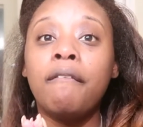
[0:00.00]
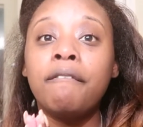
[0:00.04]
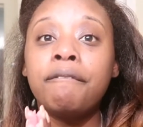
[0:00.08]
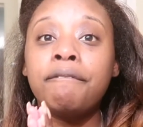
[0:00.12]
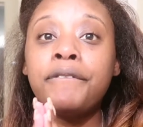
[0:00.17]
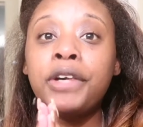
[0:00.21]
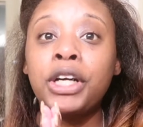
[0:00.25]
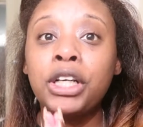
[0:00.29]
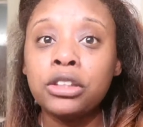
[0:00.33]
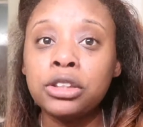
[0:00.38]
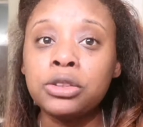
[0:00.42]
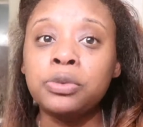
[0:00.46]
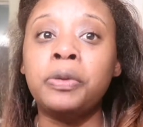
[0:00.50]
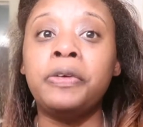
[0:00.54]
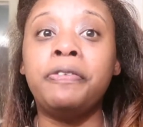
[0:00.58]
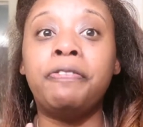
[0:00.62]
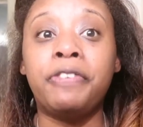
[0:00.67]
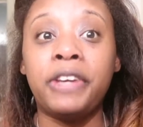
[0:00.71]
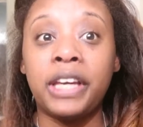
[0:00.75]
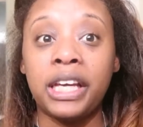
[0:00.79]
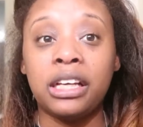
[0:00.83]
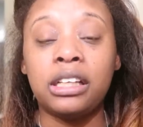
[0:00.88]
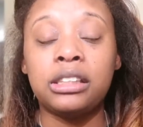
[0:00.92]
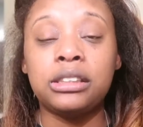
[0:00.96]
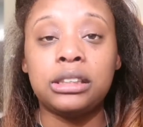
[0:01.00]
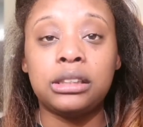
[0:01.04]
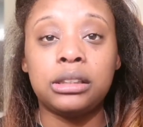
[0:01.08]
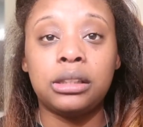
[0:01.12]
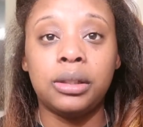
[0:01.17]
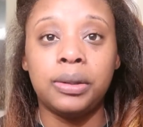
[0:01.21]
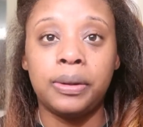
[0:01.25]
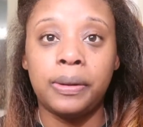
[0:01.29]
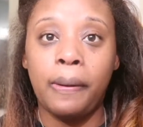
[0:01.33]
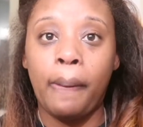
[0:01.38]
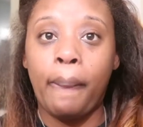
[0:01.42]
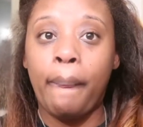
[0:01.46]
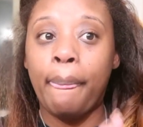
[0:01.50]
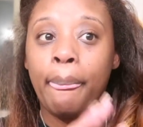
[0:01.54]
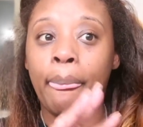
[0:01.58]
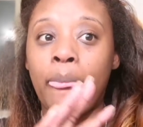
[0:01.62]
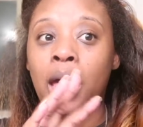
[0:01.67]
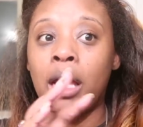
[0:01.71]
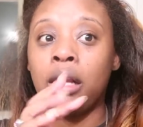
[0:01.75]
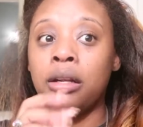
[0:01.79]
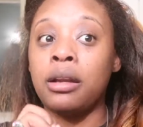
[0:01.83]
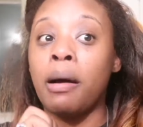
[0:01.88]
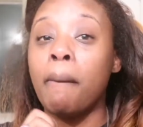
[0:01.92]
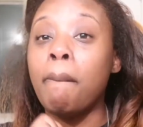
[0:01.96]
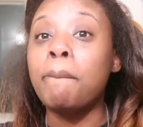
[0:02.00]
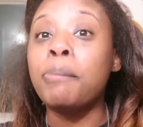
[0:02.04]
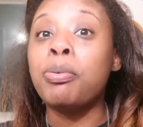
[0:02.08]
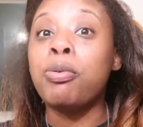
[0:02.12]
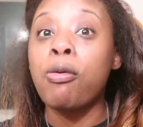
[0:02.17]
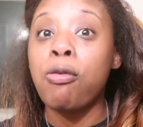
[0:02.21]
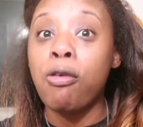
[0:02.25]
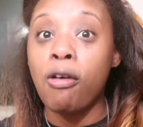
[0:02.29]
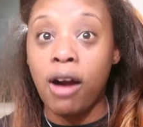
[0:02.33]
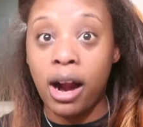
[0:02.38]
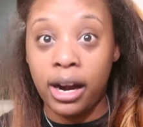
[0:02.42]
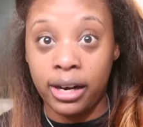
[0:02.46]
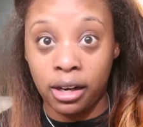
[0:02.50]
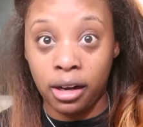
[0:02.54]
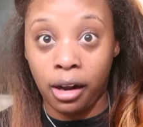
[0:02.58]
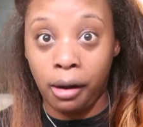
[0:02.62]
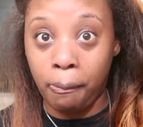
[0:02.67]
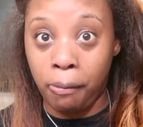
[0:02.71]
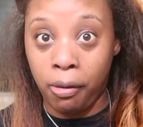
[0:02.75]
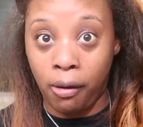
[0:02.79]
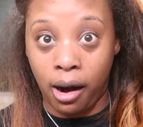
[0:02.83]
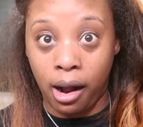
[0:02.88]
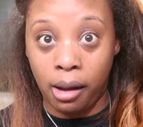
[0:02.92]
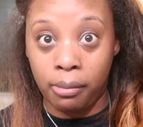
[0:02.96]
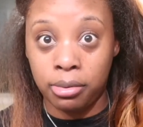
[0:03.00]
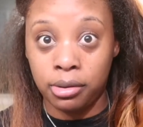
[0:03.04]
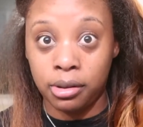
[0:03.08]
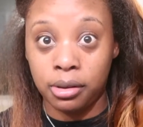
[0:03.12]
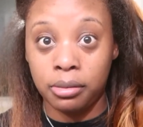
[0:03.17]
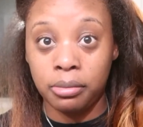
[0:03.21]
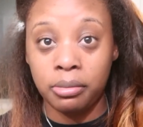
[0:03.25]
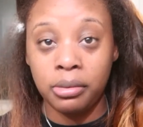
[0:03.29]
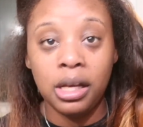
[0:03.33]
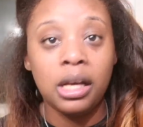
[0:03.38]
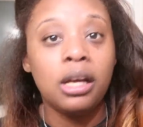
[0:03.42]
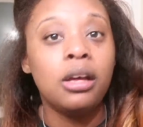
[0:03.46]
First we fixed the product problem.